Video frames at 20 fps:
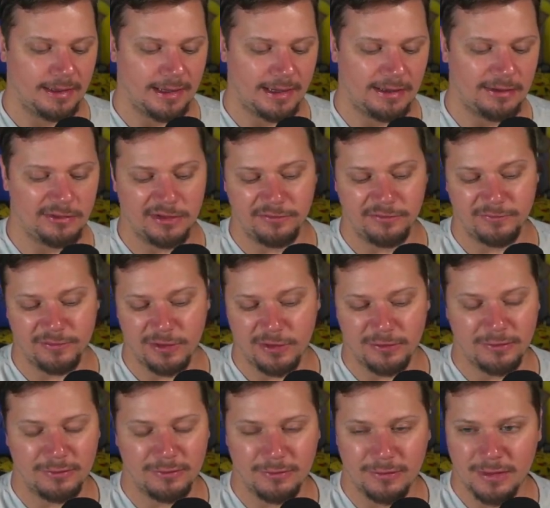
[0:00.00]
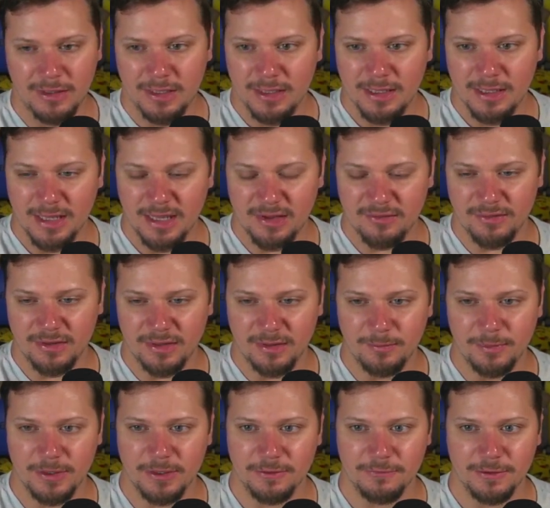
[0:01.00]
I don't even know if
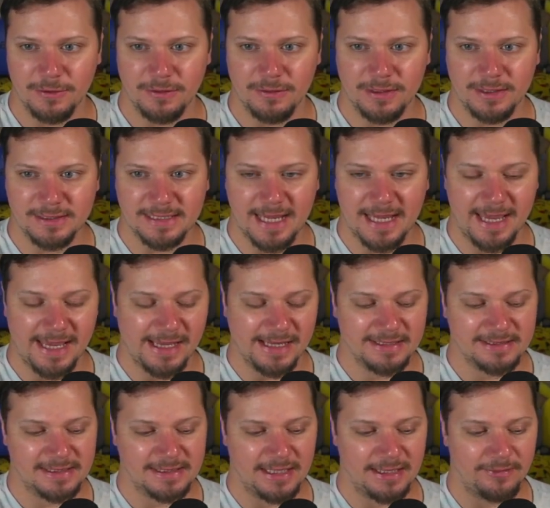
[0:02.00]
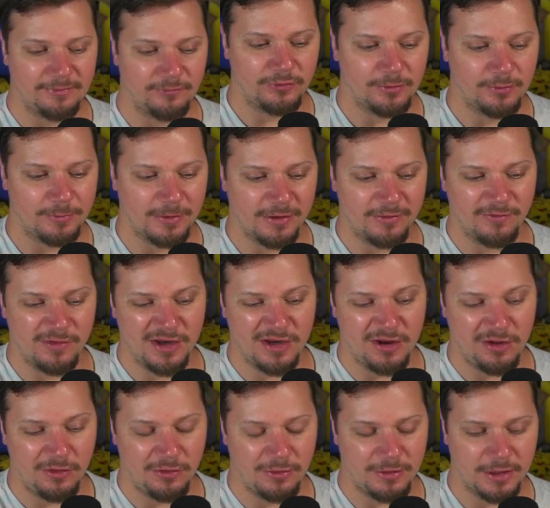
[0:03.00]
anybody really takes them my
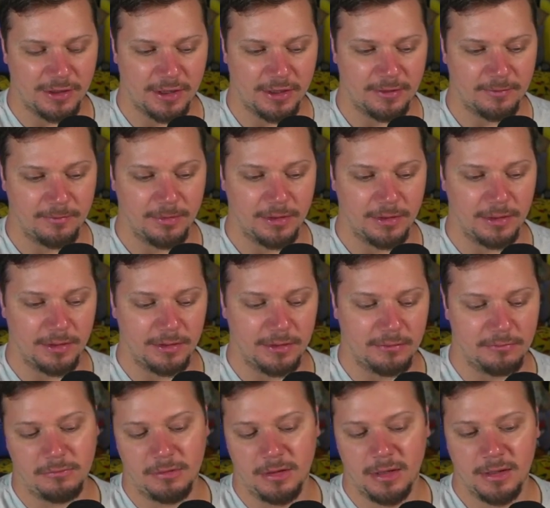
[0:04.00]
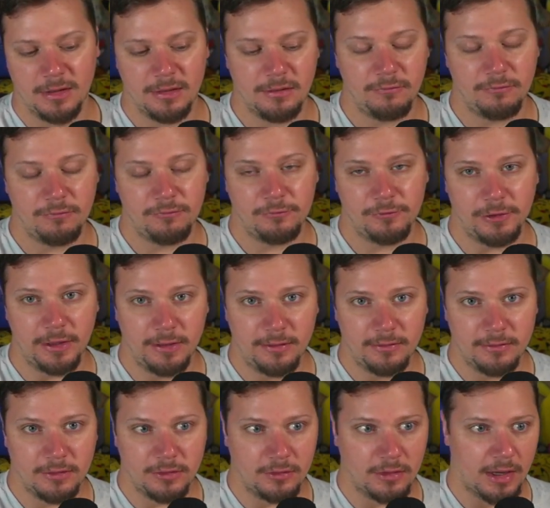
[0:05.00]
video or not, but they're free.
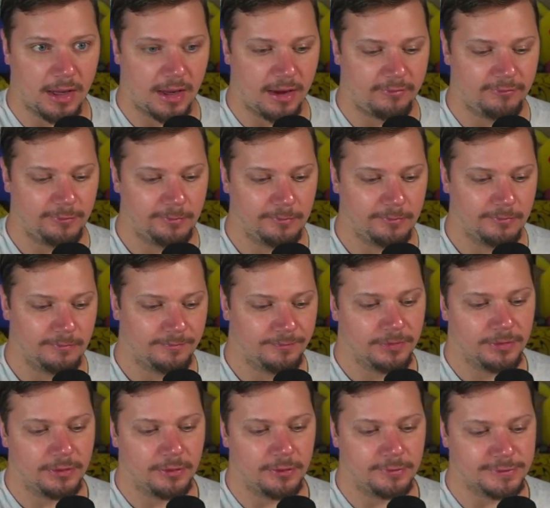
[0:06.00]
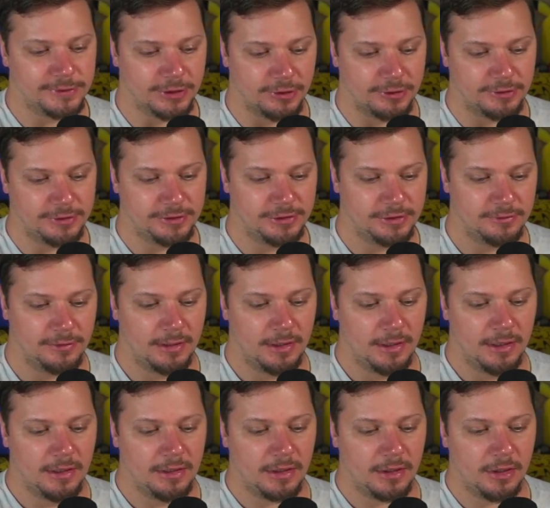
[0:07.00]
You can have them. No charge.
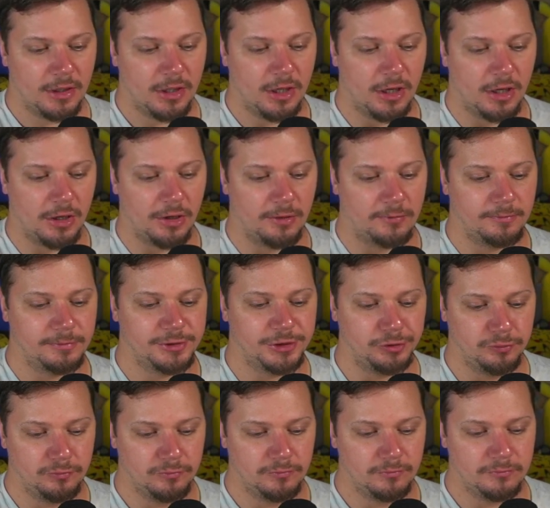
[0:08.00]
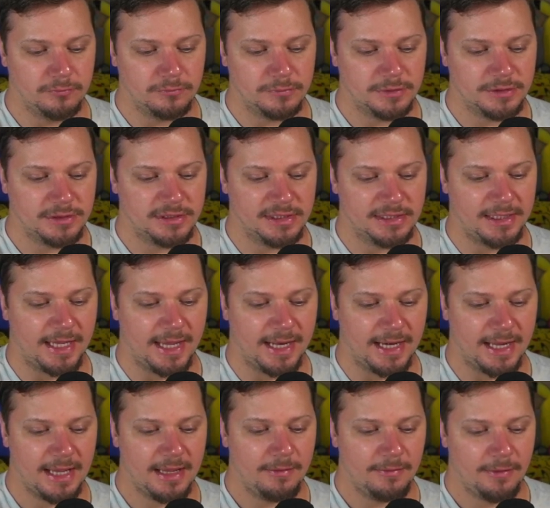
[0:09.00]
Cubchoo,
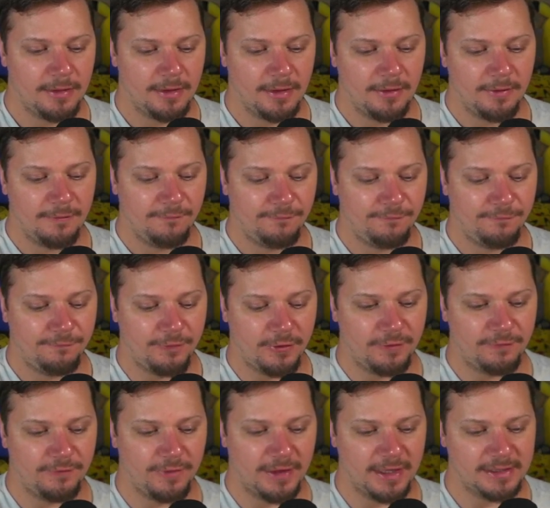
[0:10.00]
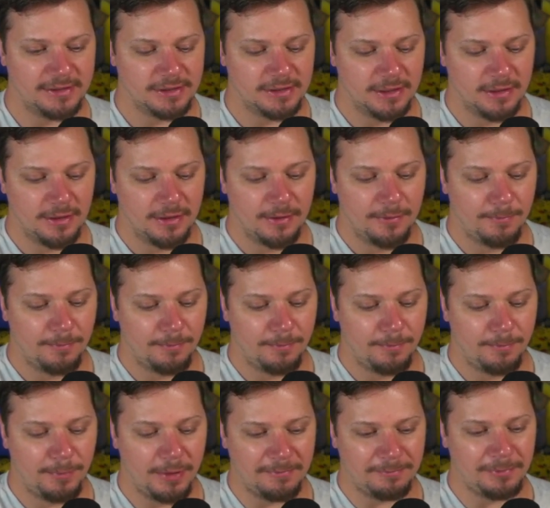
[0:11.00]
Dedenne, Farfetch'd,
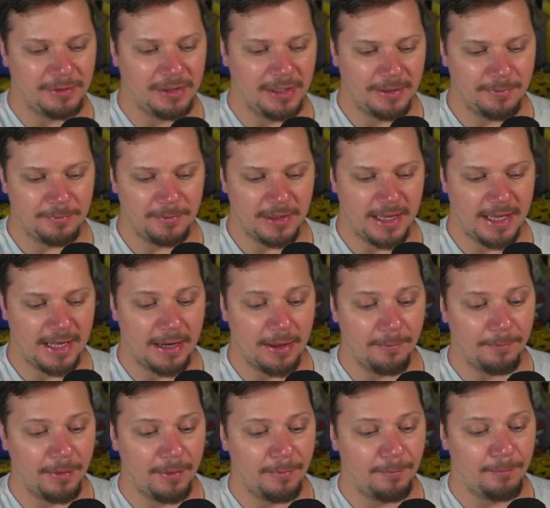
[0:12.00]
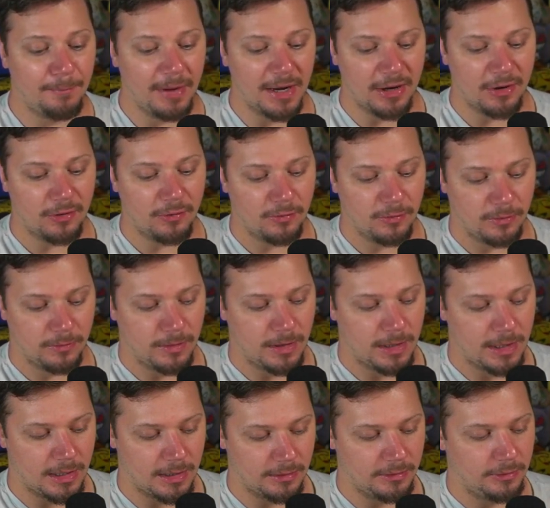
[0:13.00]
Piplup, and a Barbarrow
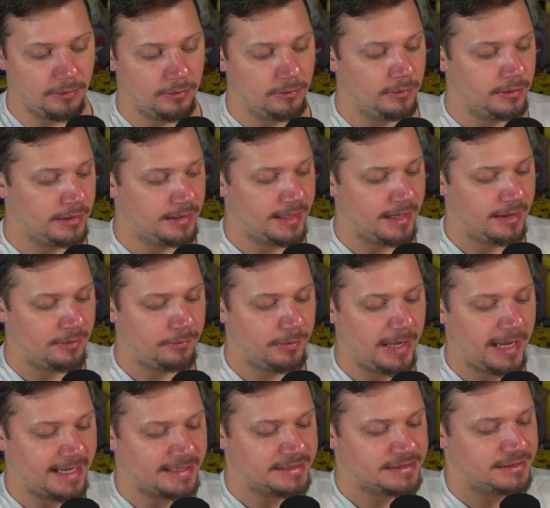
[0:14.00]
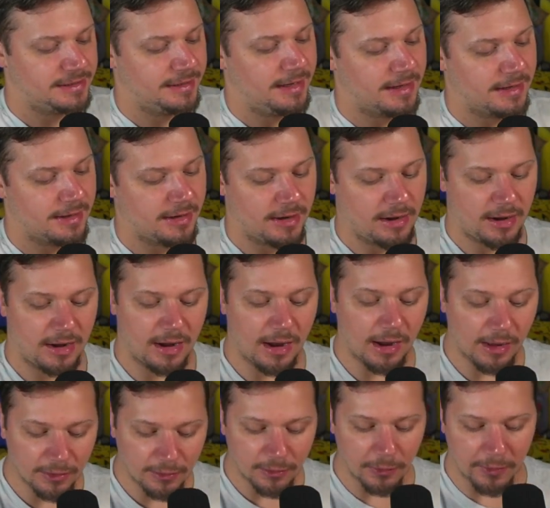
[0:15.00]
Holo. Look at that. We actually got a
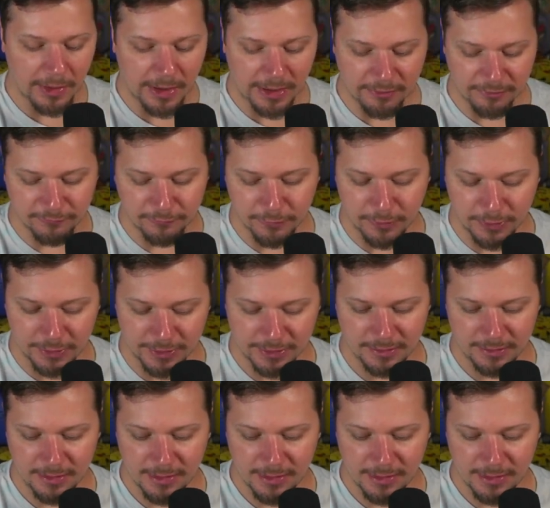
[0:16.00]
holo out of one.